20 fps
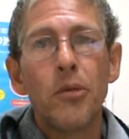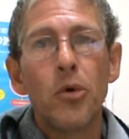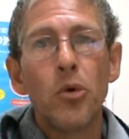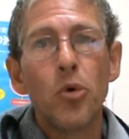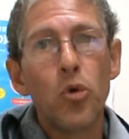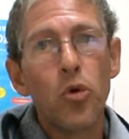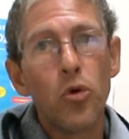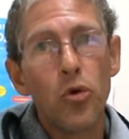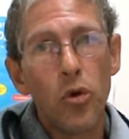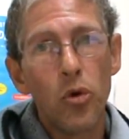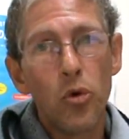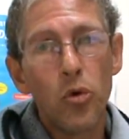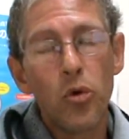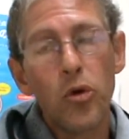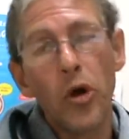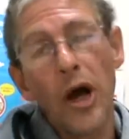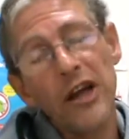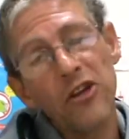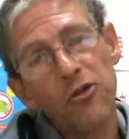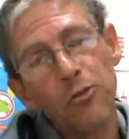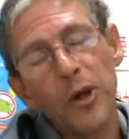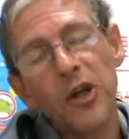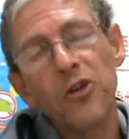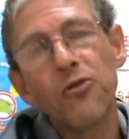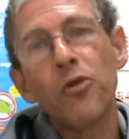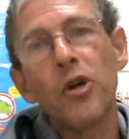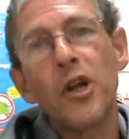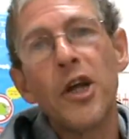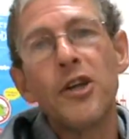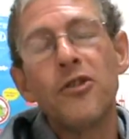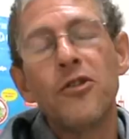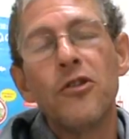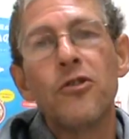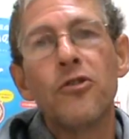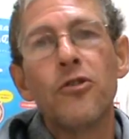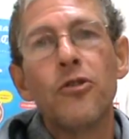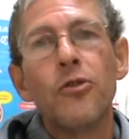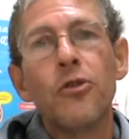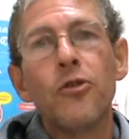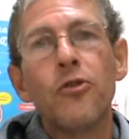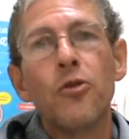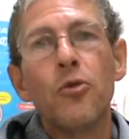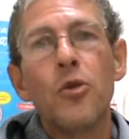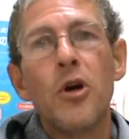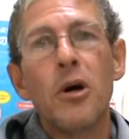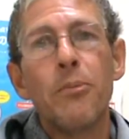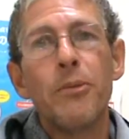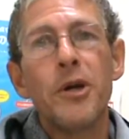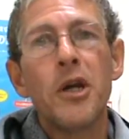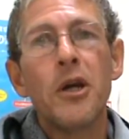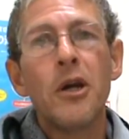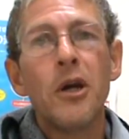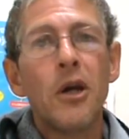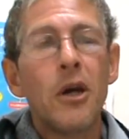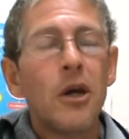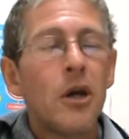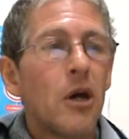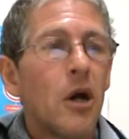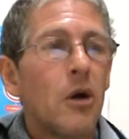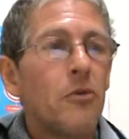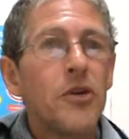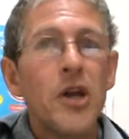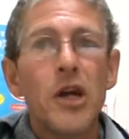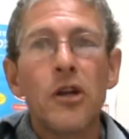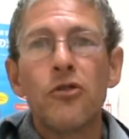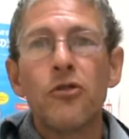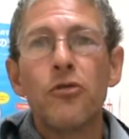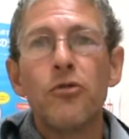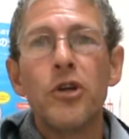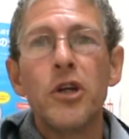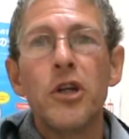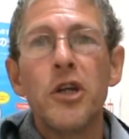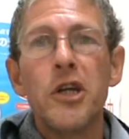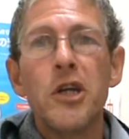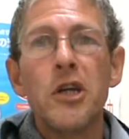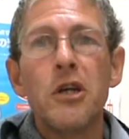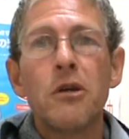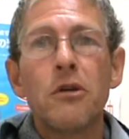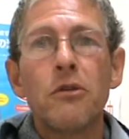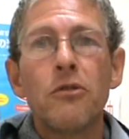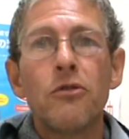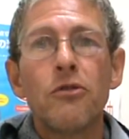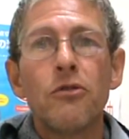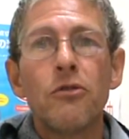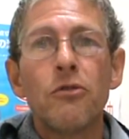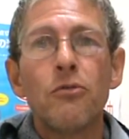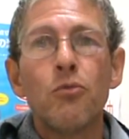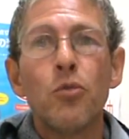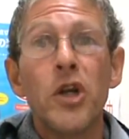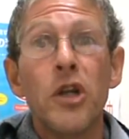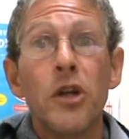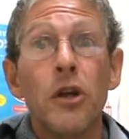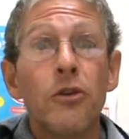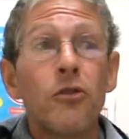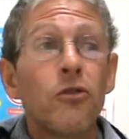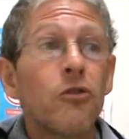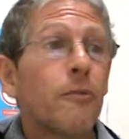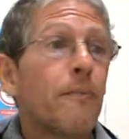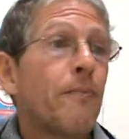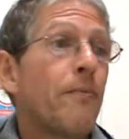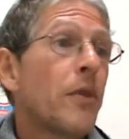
all, all aspects related to the tsunami I've yet to really witness.